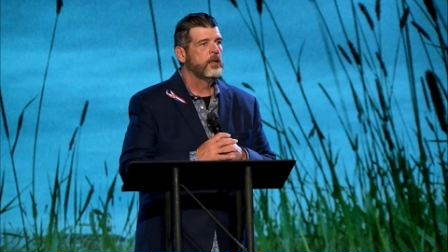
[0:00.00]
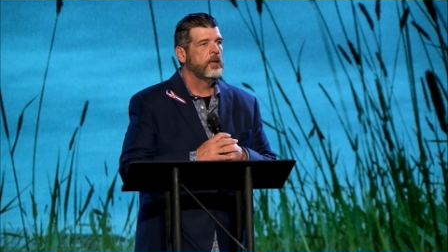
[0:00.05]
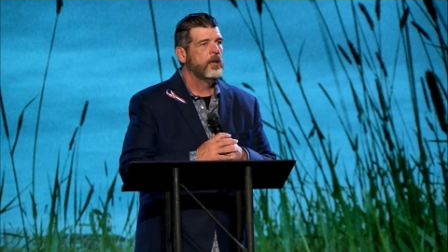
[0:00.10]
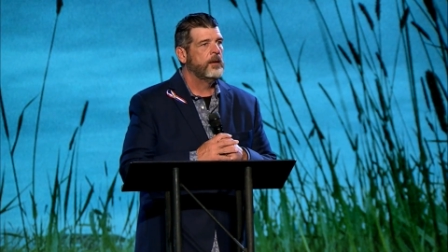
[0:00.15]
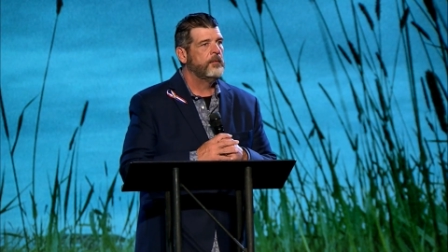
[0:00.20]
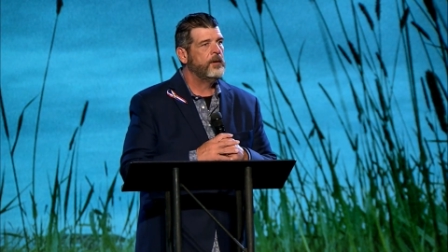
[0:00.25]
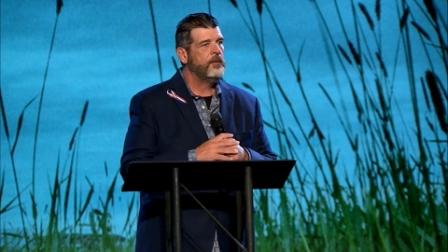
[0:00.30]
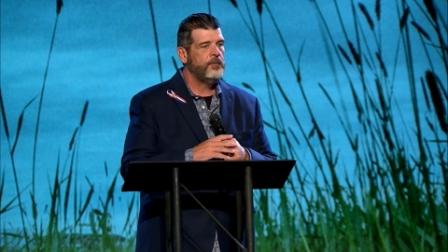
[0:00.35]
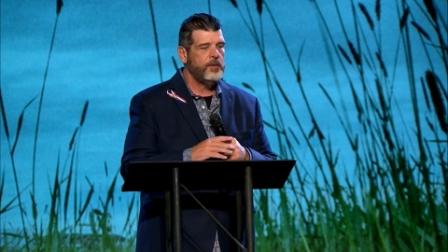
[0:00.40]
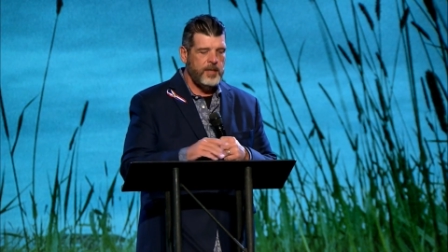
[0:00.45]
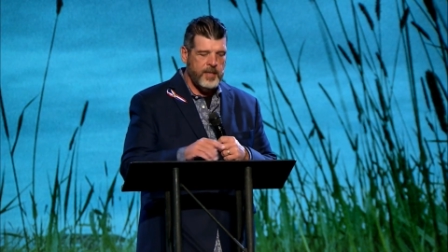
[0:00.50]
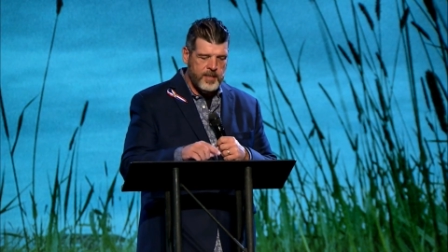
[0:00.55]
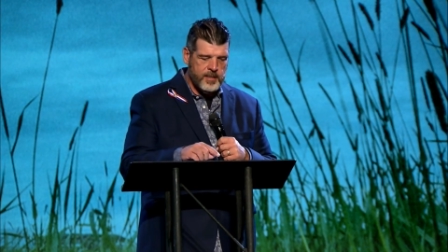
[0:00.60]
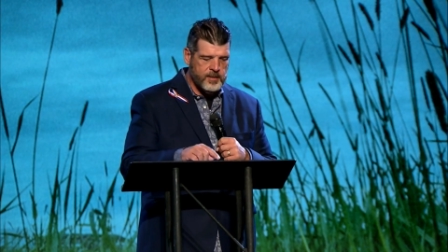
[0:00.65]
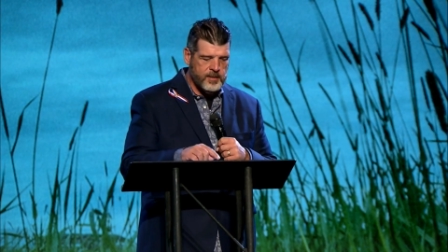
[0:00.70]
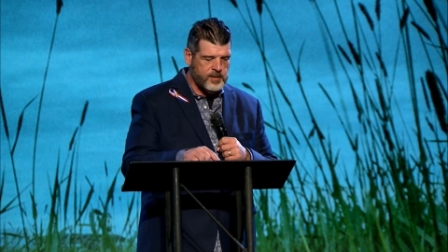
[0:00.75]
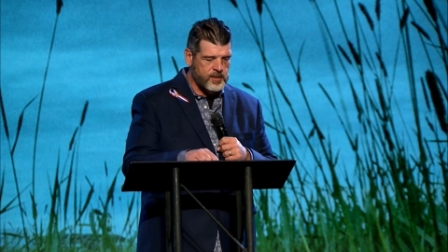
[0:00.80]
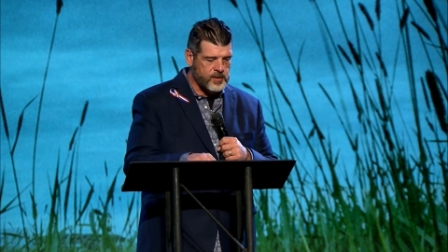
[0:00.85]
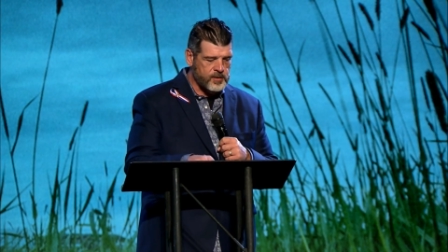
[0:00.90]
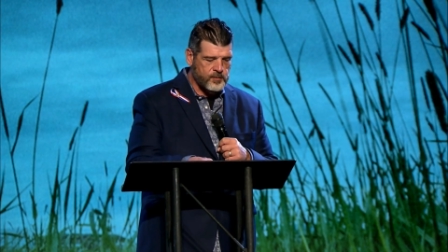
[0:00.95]
Man, we need to
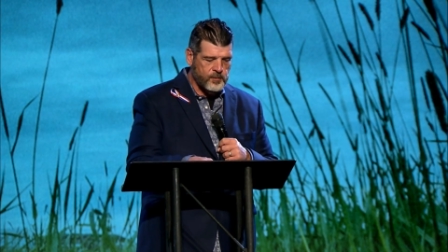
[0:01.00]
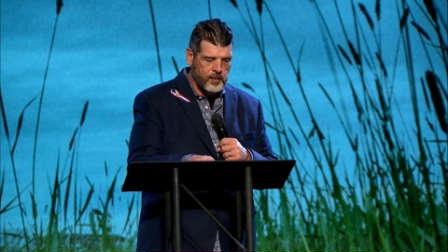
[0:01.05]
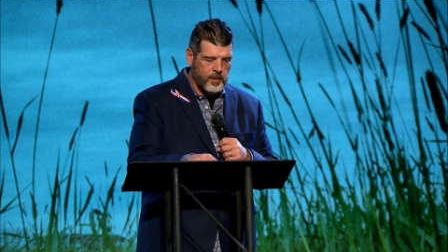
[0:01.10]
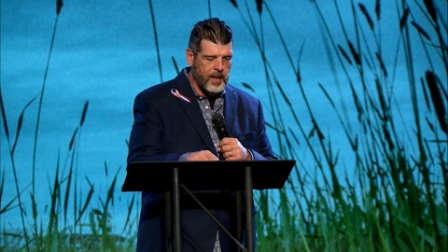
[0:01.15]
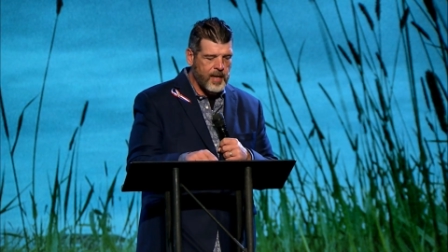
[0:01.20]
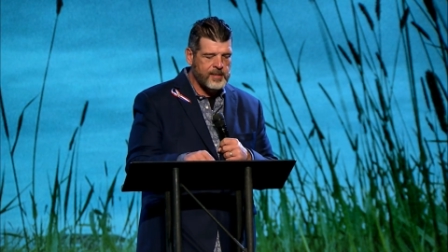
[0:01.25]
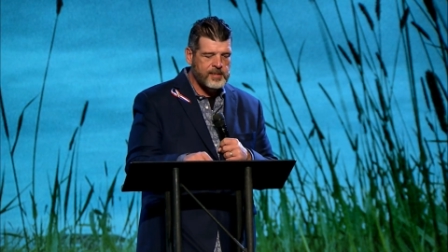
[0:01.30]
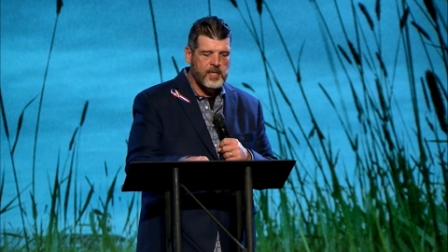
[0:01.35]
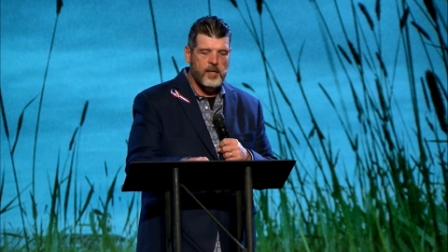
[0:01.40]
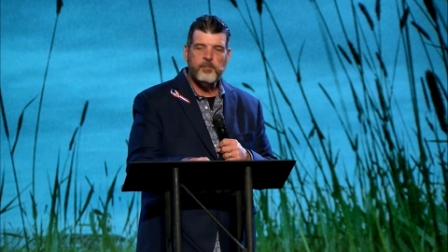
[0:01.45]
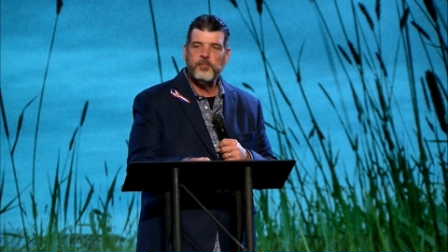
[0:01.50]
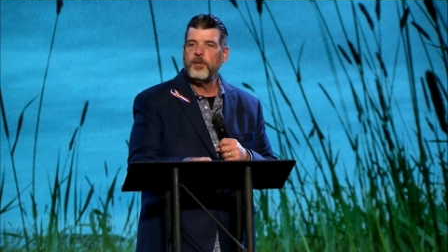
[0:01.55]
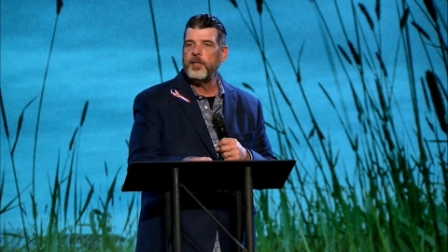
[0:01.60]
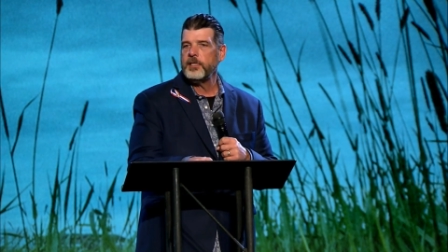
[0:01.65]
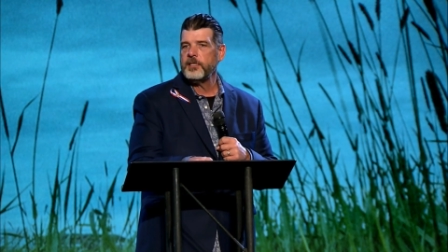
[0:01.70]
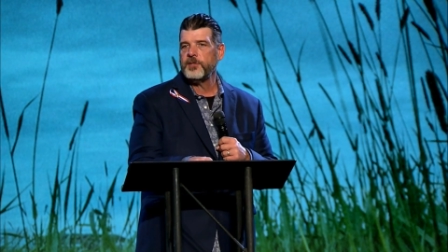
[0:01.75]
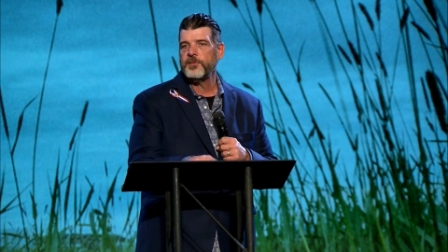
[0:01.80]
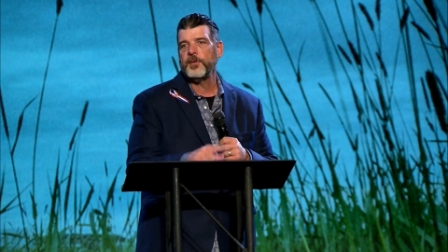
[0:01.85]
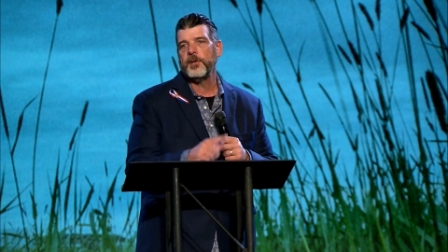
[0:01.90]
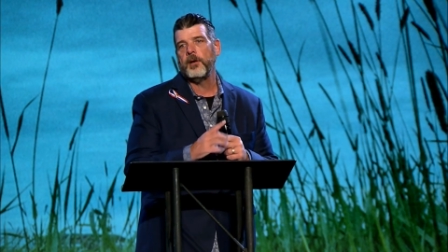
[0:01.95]
just realize how
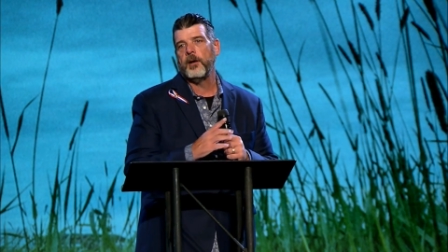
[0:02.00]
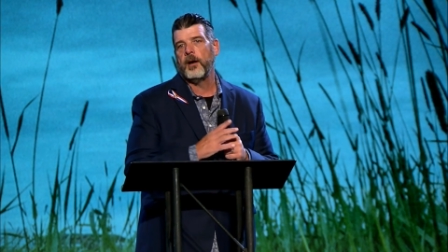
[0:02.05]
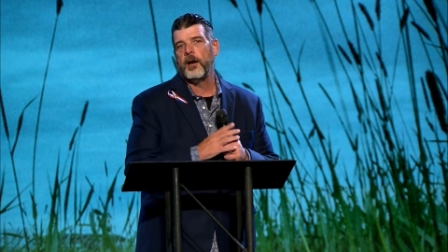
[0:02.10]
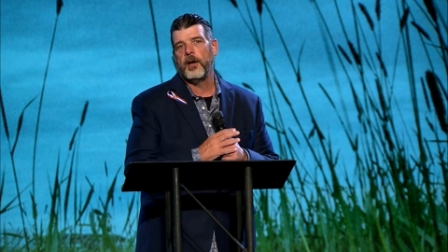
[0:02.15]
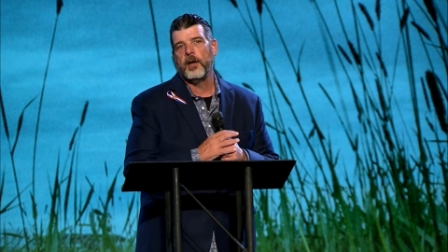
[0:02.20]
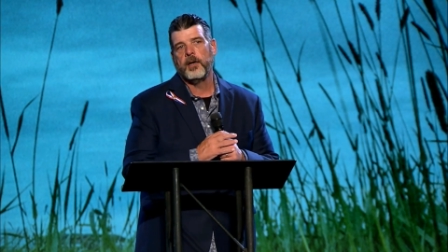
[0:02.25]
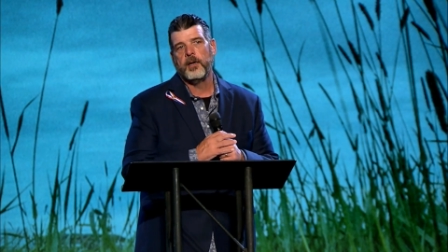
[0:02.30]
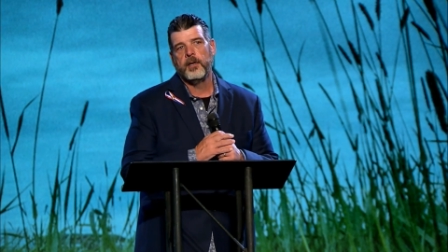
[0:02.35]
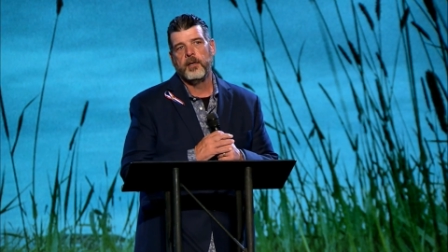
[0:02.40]
blessed we are.